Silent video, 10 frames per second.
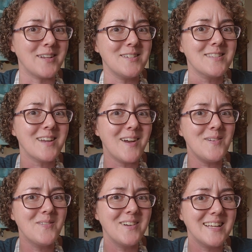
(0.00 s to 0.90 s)
I just kind
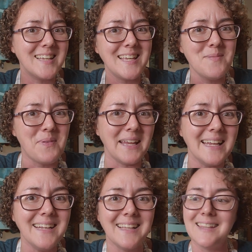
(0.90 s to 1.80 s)
of want to keep
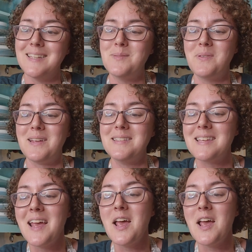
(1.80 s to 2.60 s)
eating this piece.